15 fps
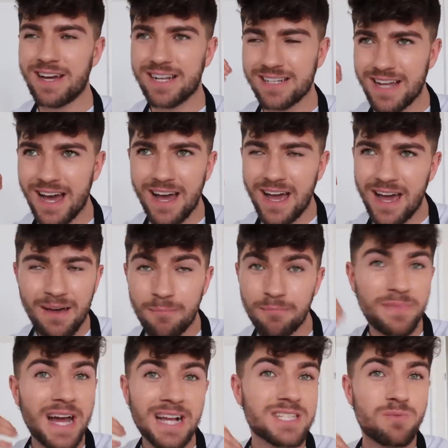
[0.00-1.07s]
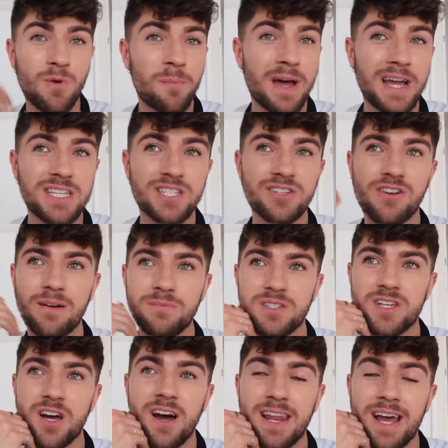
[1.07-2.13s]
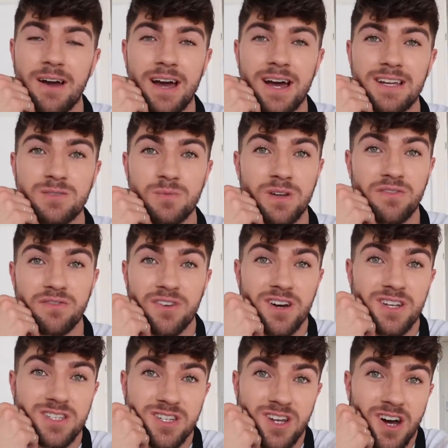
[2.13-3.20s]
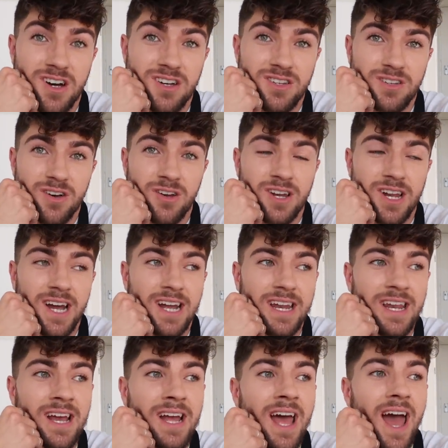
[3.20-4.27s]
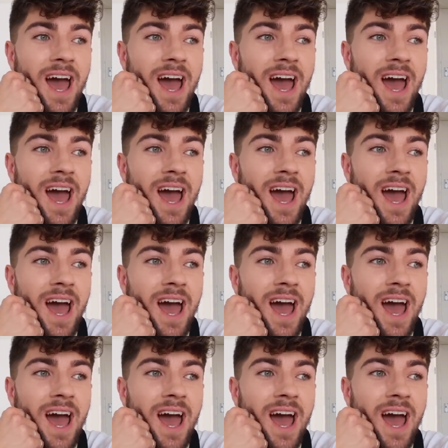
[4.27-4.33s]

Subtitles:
Like, that's what my Instagram started out as when I first started online.